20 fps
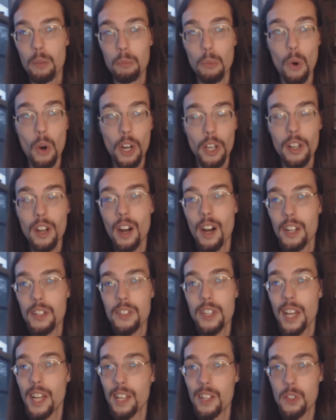More
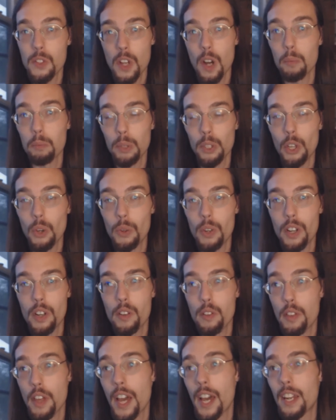content is
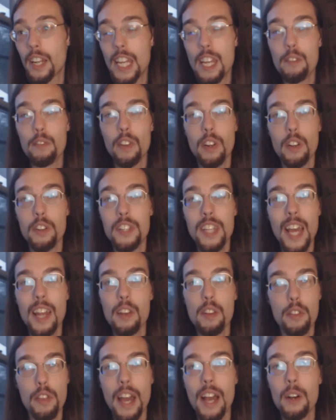uploaded than even
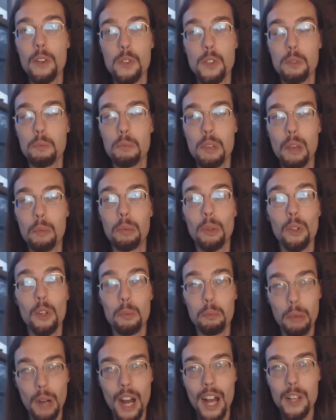10,000 people
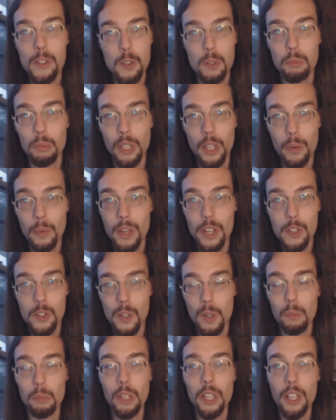could possibly
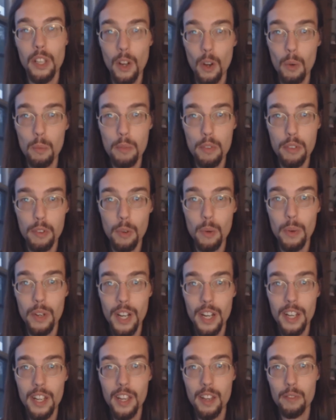reasonably comb through
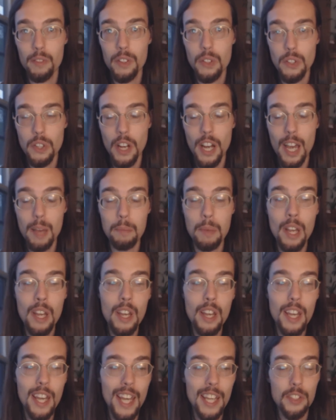at any given time.
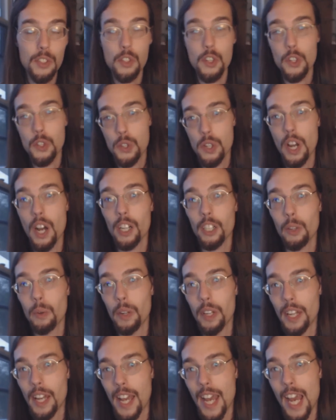It's just not
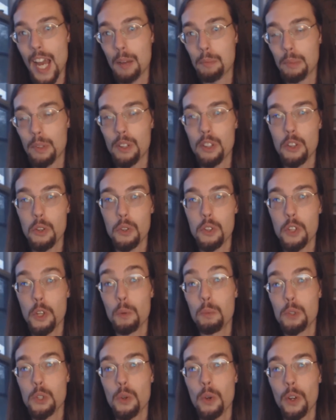going to happen.
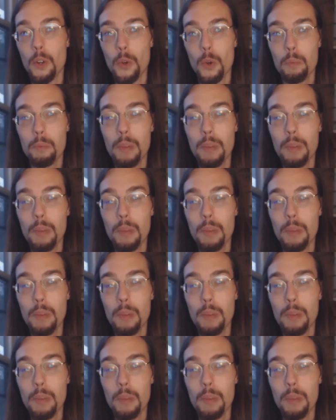YouTube's going